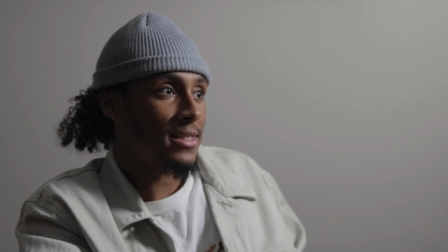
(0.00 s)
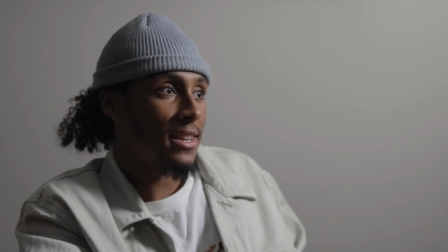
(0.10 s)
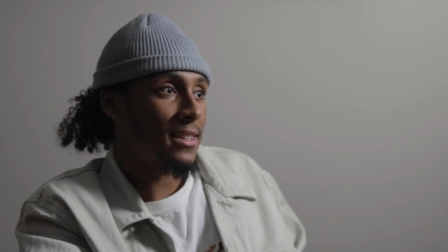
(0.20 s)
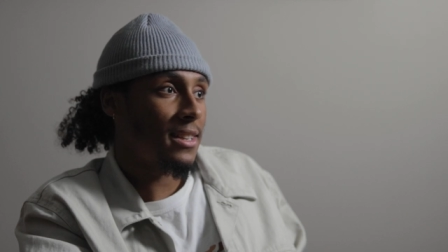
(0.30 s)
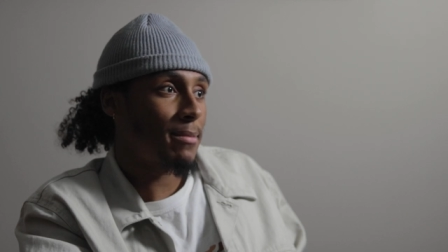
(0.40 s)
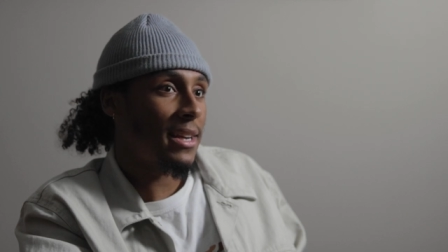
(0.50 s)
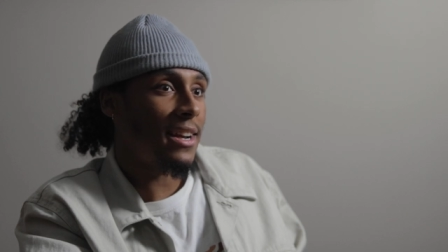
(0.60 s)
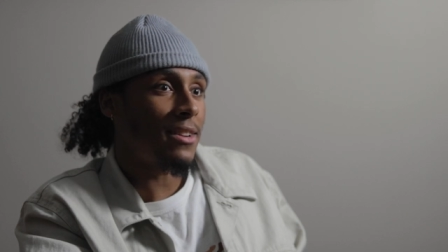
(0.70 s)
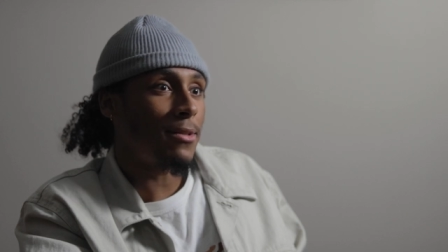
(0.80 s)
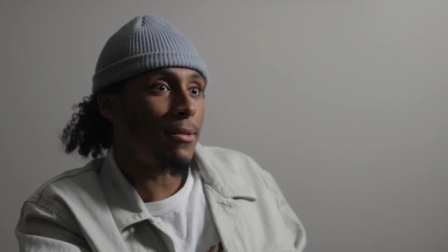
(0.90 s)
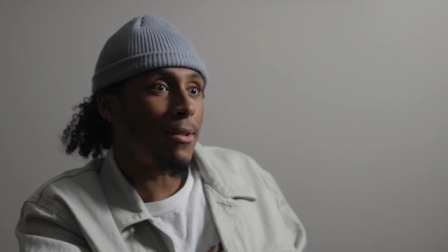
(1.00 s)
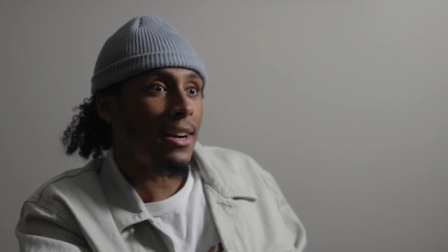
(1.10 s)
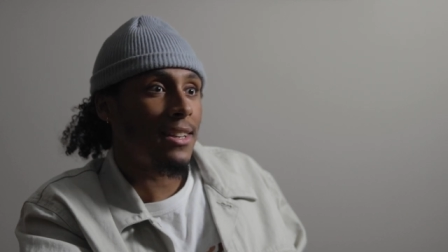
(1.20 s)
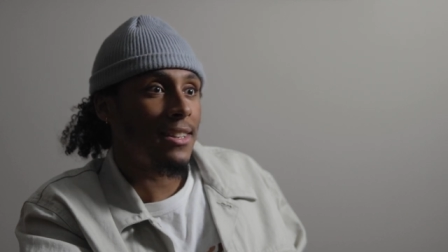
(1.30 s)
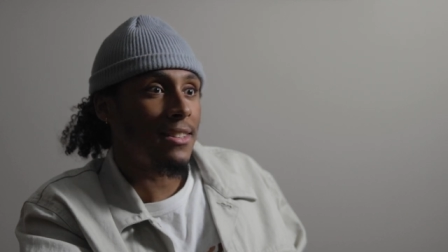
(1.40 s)
I was kind of like, man, I don't
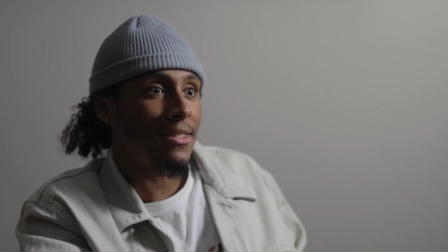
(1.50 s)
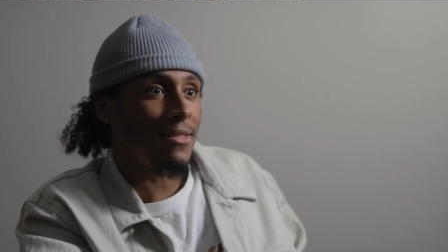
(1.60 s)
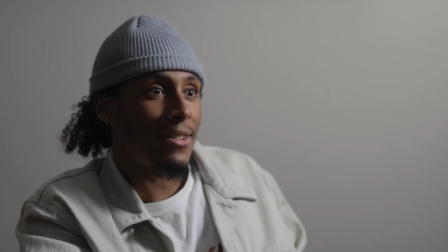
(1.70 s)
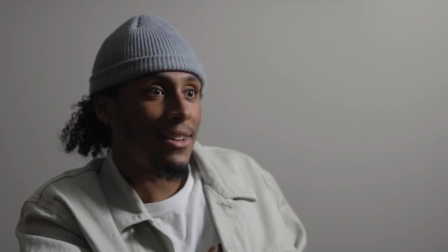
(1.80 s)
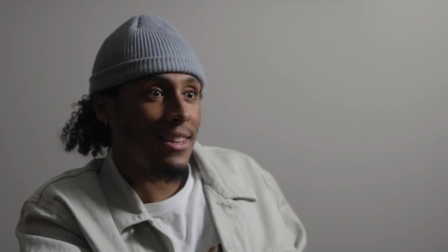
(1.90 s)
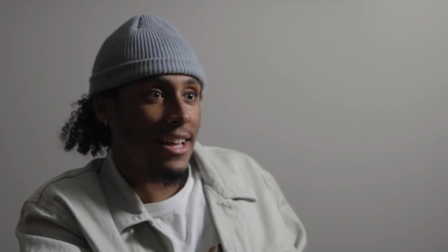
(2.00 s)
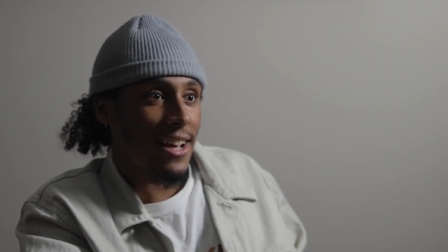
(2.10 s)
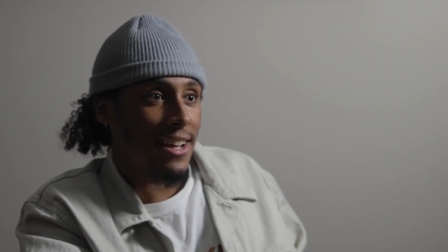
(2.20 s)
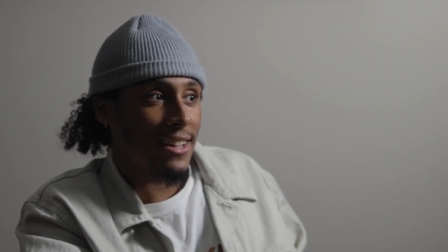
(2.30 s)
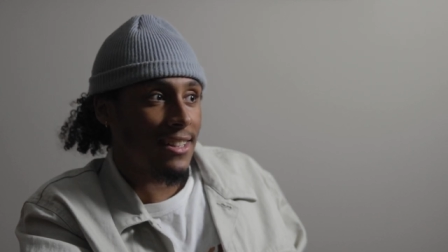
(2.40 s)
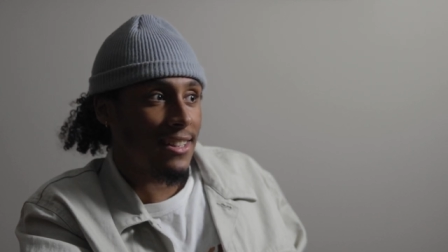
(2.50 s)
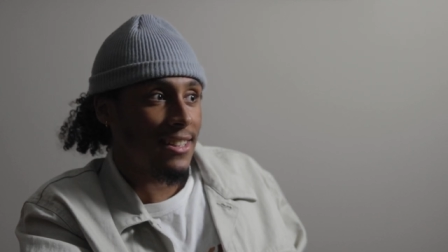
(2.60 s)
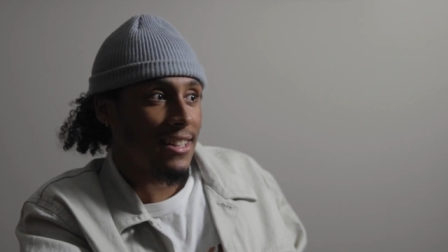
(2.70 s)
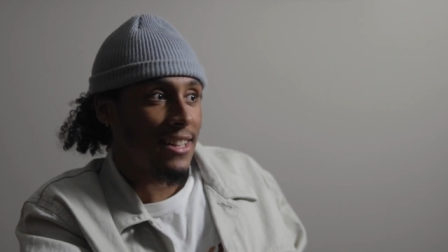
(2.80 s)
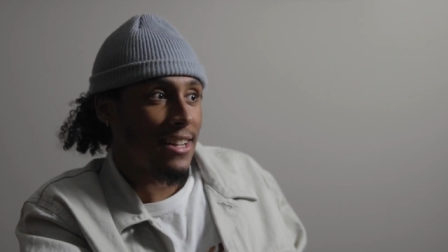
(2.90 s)
want to wear that.
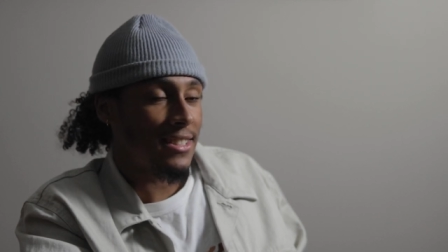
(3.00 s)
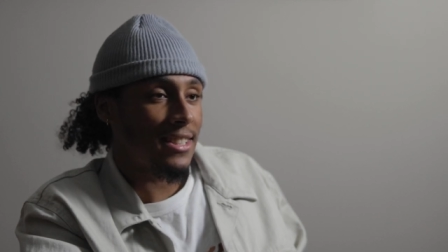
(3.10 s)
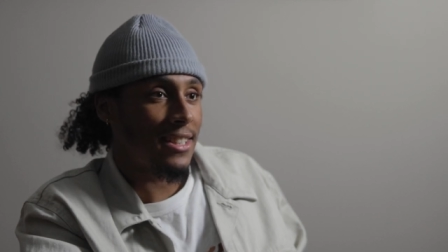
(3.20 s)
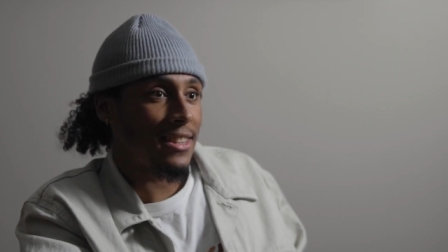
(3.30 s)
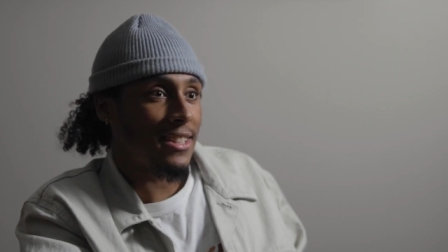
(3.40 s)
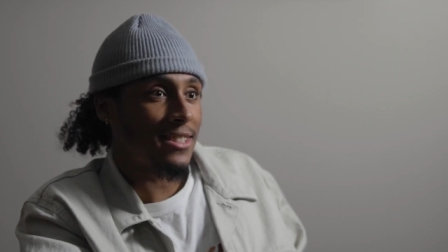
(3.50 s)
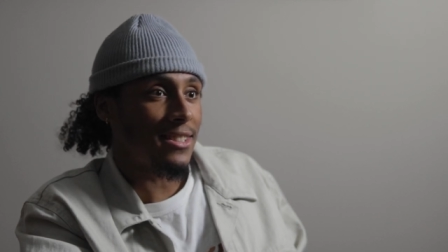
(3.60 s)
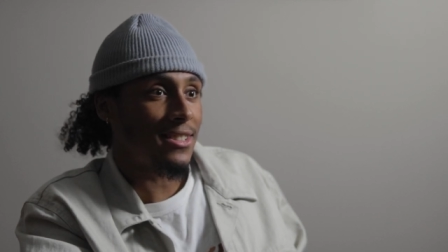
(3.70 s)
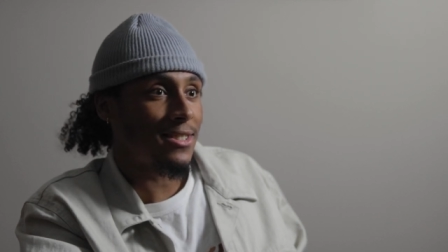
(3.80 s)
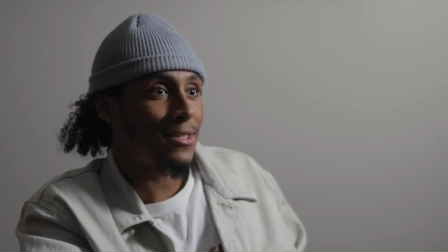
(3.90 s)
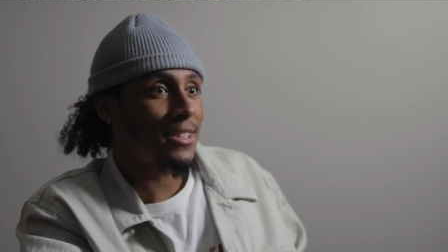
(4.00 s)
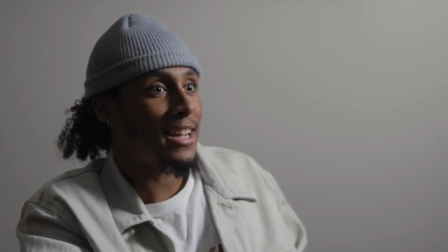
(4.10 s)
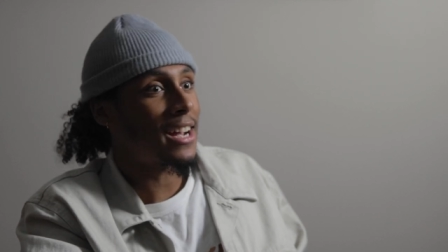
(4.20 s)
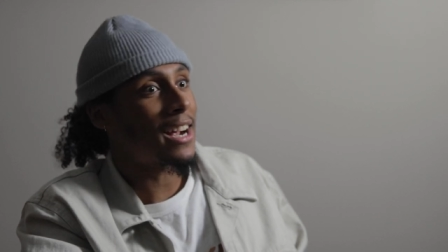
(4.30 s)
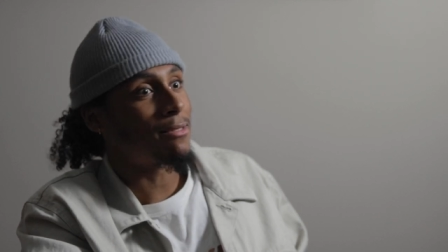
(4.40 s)
I things in the
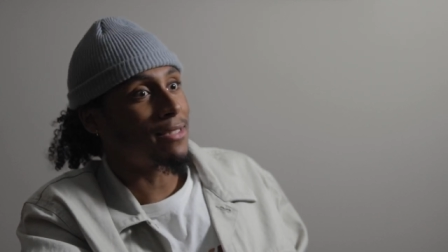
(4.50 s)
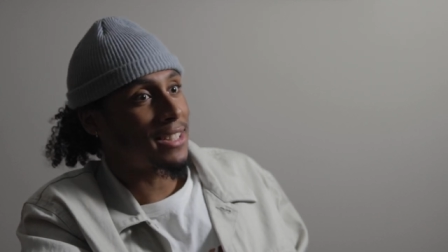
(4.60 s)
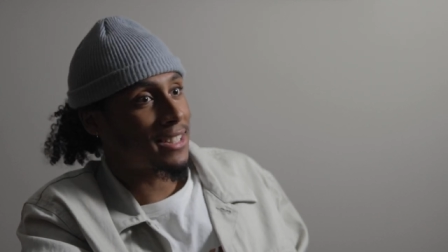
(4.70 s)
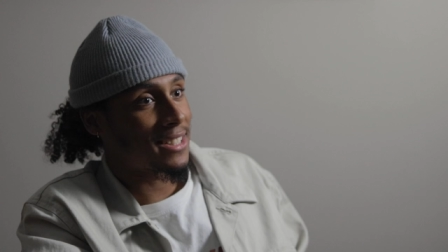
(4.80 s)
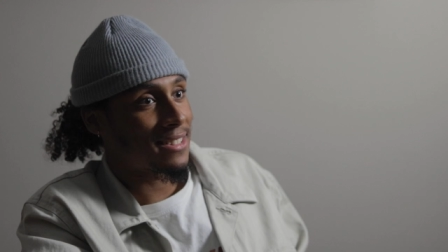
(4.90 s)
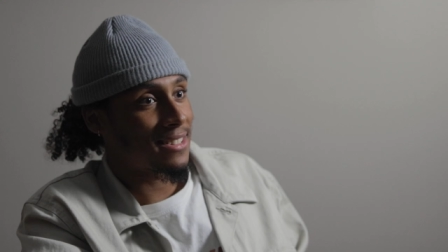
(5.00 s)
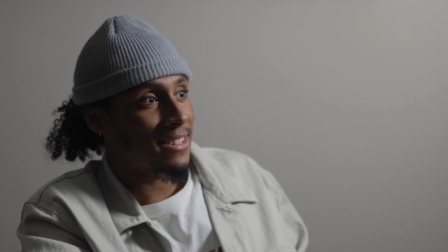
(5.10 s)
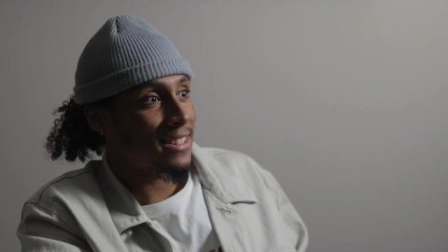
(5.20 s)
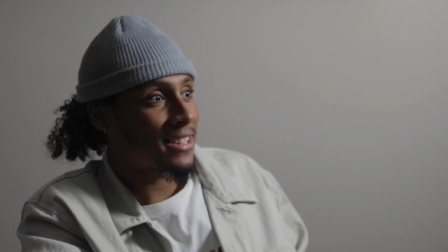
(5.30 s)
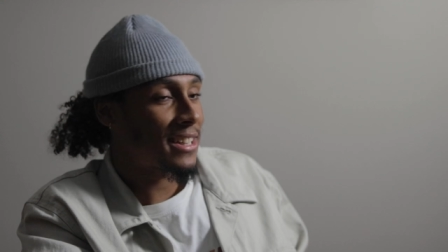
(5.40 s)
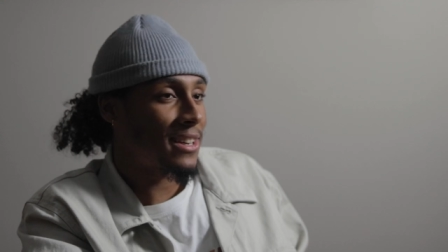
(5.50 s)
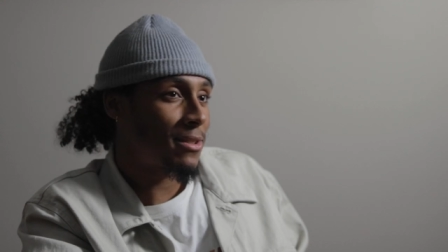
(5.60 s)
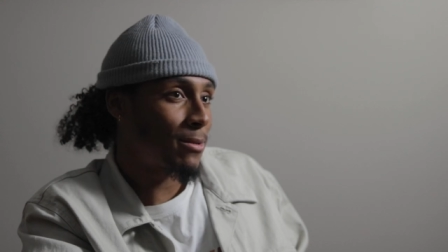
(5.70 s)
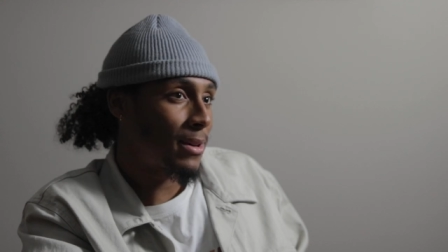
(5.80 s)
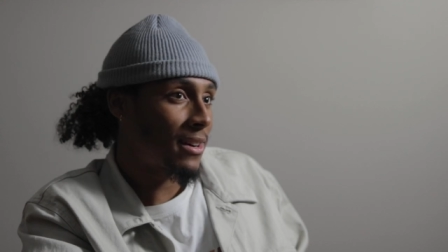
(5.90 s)
store that I really didn't
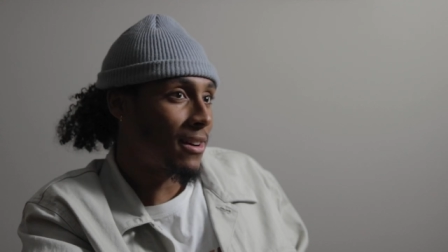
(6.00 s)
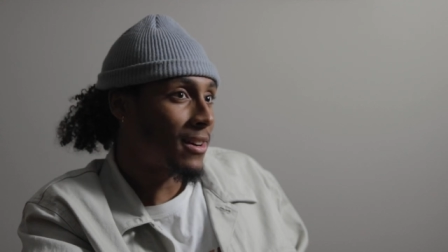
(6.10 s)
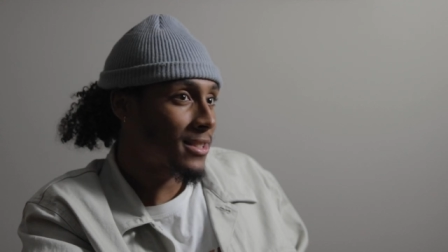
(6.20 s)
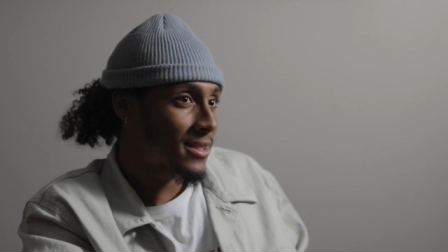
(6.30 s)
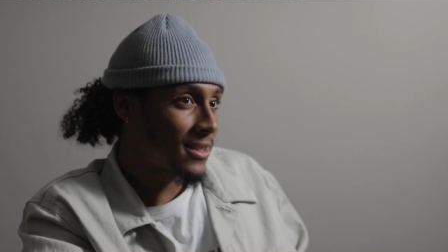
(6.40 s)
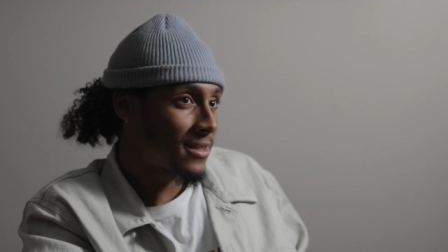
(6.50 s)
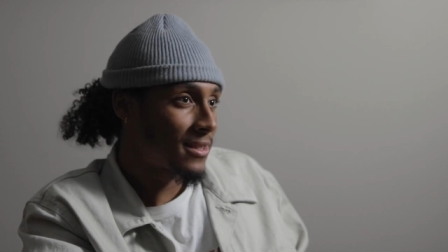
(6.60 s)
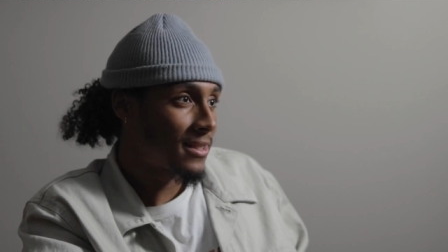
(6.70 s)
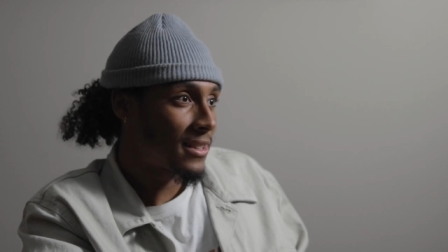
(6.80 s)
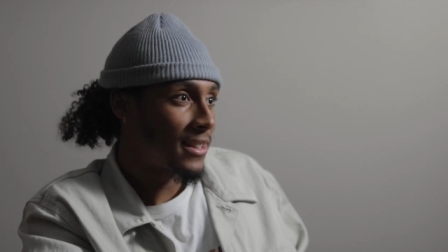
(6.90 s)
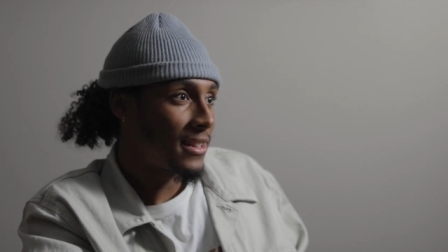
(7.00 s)
care to wear also.